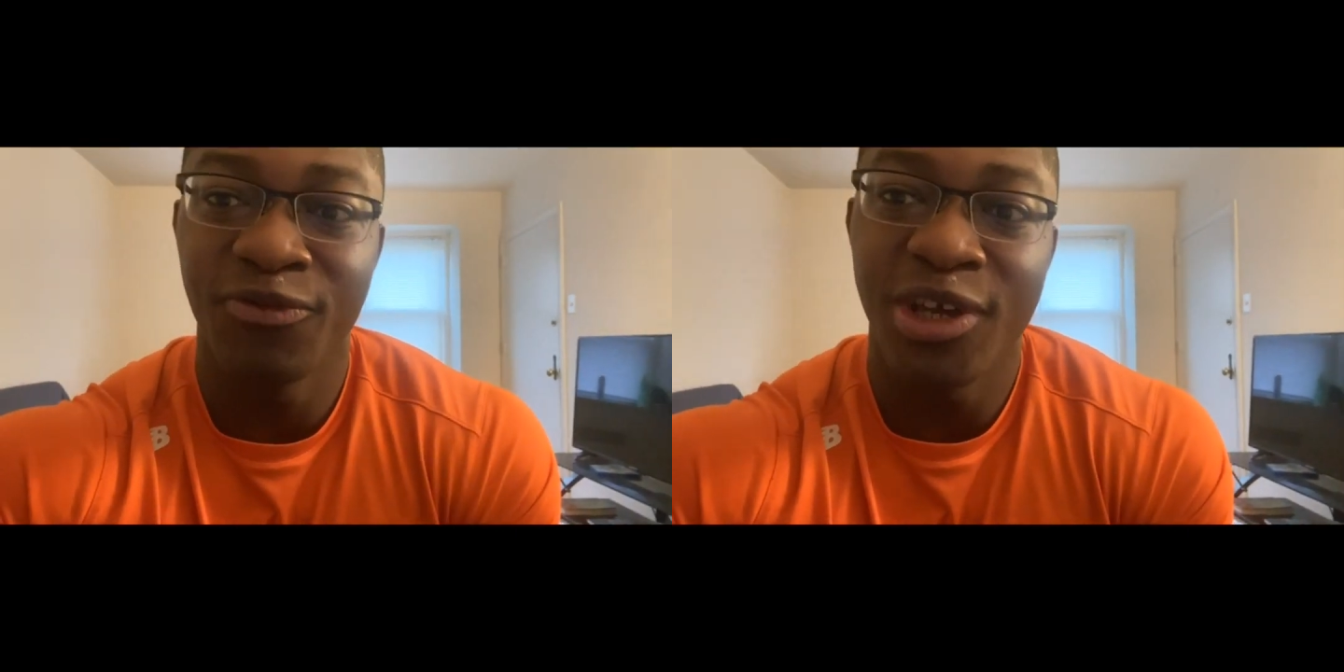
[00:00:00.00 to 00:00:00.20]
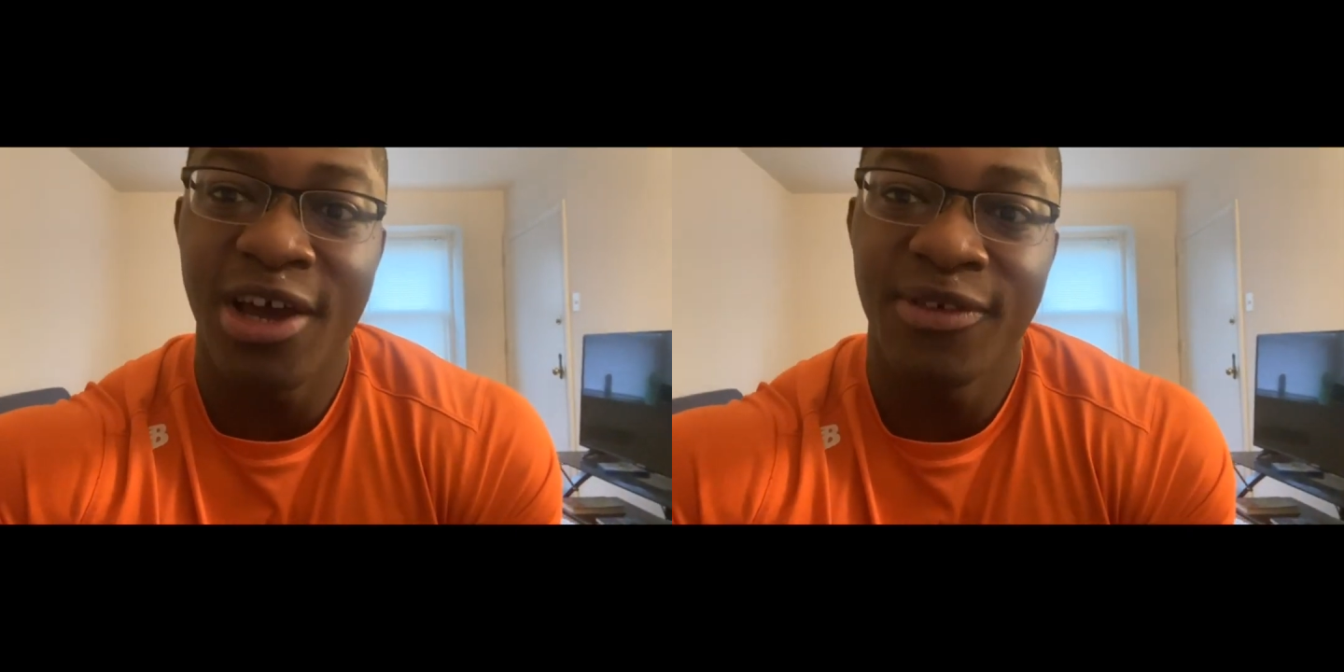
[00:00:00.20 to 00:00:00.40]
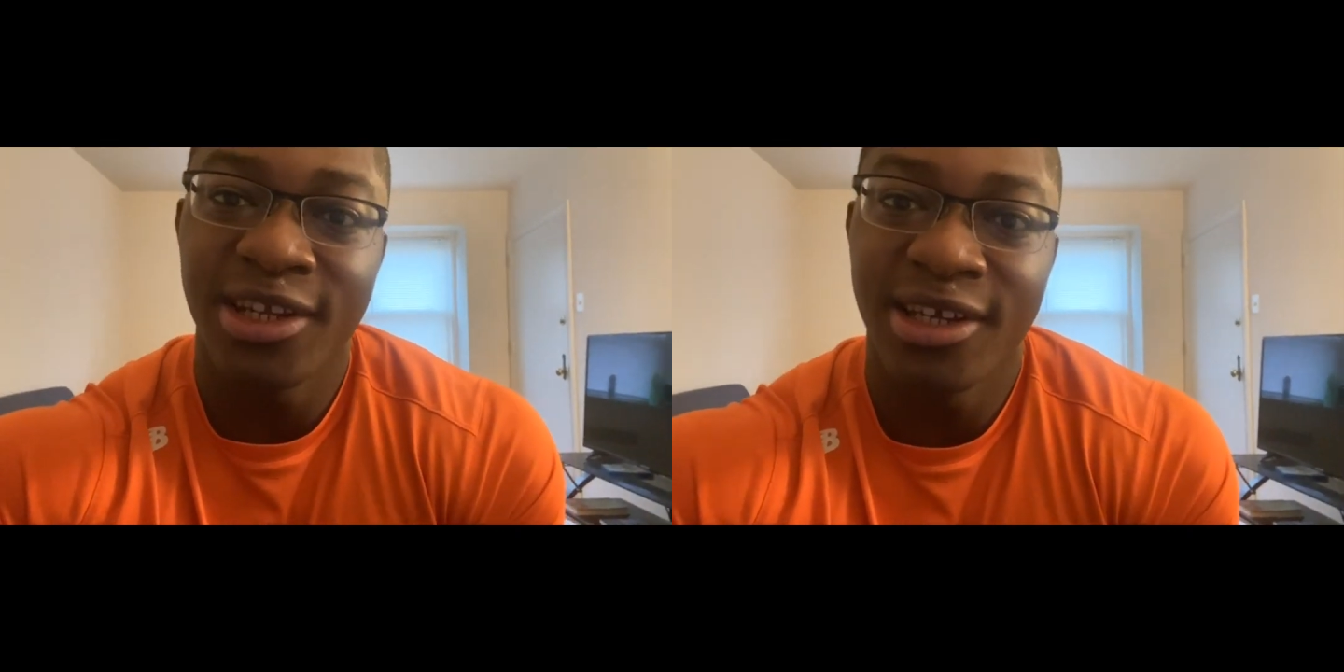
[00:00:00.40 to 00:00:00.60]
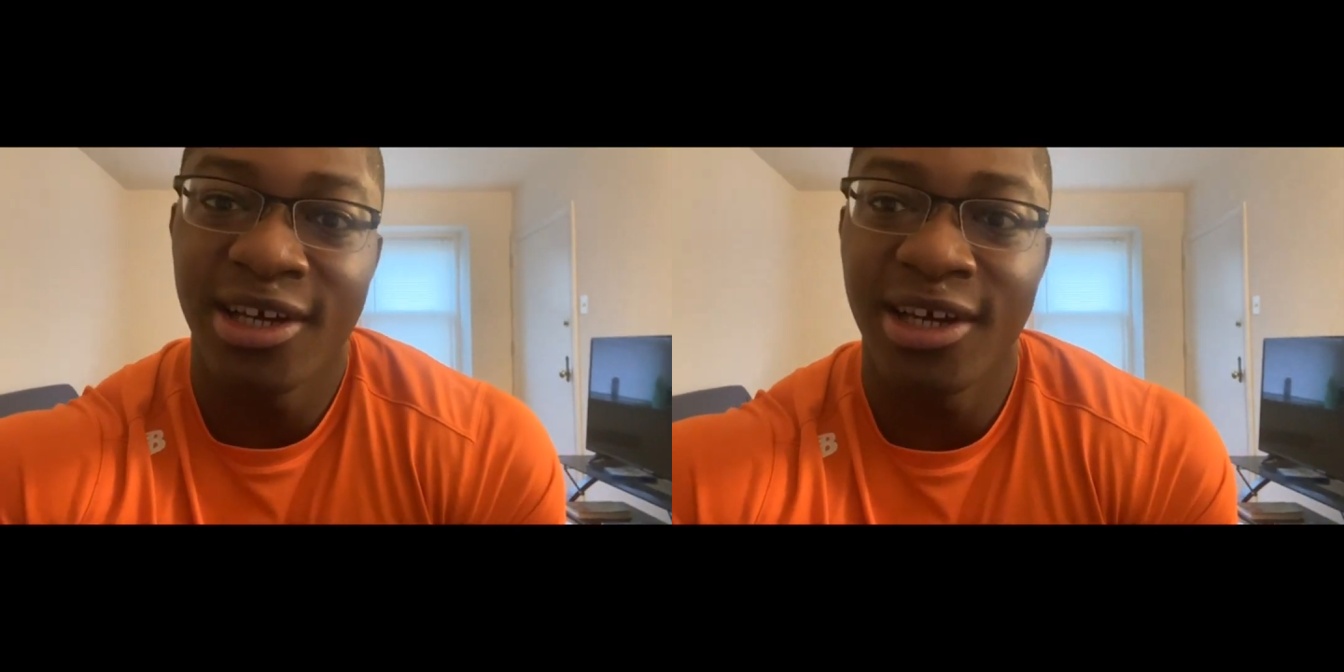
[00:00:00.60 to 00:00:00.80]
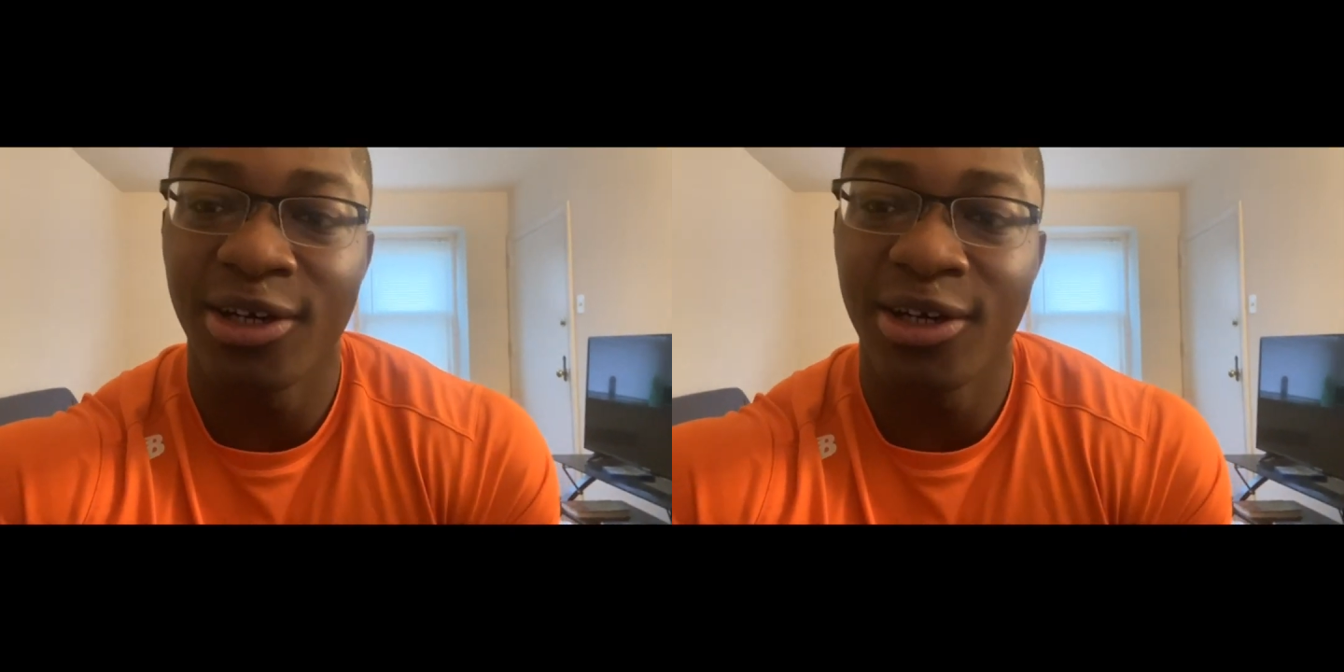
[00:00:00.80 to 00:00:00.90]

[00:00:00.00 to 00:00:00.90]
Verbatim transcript: if you have any uh,